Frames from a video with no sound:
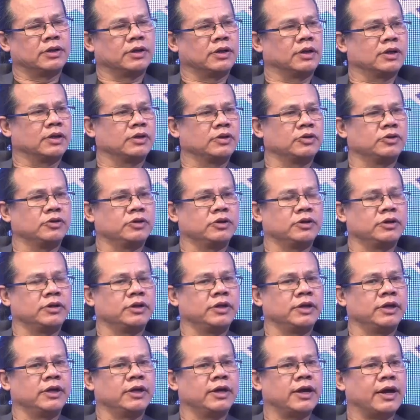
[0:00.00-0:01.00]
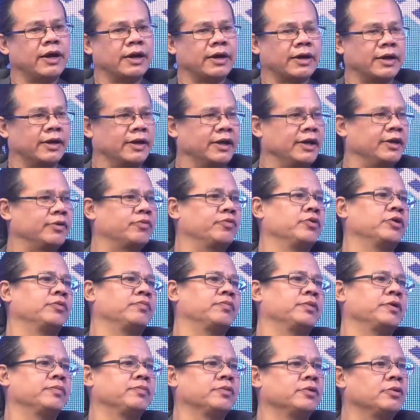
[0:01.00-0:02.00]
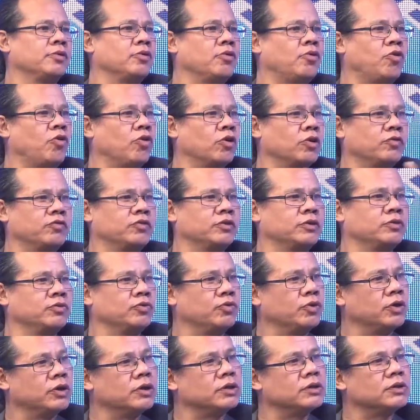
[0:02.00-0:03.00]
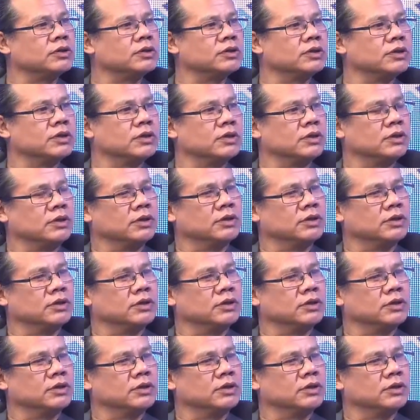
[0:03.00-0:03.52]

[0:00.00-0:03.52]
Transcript: uh, you, they connect with people all over the world. Mm-hmm.